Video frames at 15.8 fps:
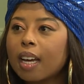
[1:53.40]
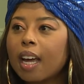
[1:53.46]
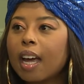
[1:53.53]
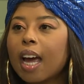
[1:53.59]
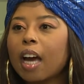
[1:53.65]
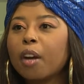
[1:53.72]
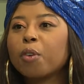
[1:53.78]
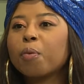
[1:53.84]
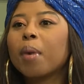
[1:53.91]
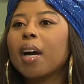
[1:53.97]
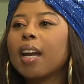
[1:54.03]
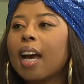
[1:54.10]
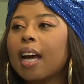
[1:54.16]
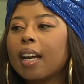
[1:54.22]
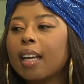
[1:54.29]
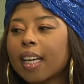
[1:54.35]
Yes. And Ma
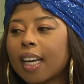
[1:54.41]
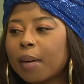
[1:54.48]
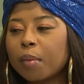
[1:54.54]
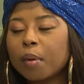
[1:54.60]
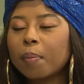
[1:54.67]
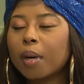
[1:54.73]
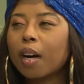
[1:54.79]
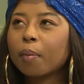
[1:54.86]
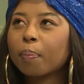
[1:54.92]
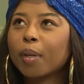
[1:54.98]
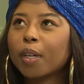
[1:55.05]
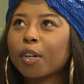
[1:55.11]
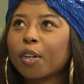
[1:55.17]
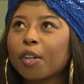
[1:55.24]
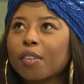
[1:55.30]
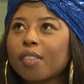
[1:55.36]
Nala came about
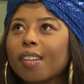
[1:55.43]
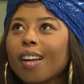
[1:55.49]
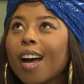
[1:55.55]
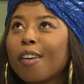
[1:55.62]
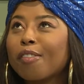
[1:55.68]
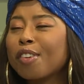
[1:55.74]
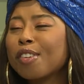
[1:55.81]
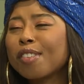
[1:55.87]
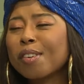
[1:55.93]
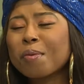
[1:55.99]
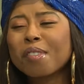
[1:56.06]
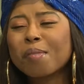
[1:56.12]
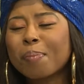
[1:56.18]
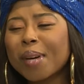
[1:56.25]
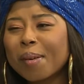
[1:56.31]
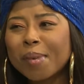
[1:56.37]
because first I
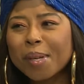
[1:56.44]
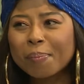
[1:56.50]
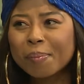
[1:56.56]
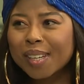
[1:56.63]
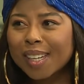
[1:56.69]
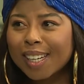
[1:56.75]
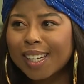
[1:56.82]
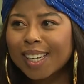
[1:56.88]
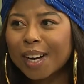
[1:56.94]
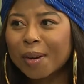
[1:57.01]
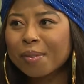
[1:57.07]
was Baby P,